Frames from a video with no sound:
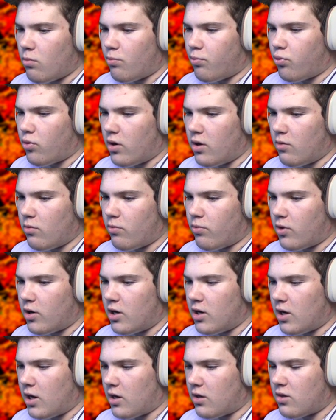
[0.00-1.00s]
pretty pretty
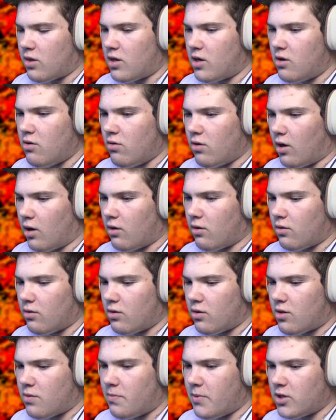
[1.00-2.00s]
nicely. You're our
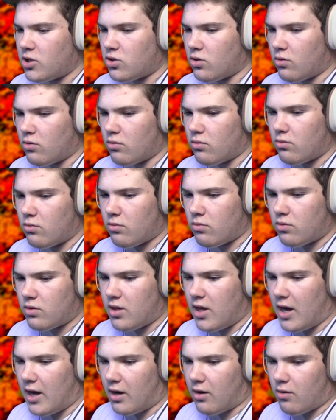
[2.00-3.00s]
special
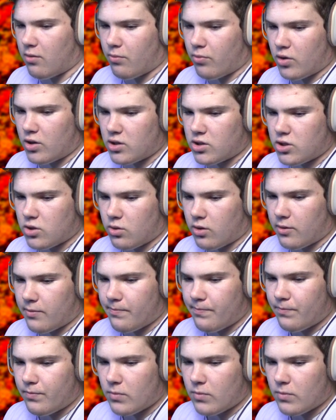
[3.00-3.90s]
attacker, I'm pretty sure.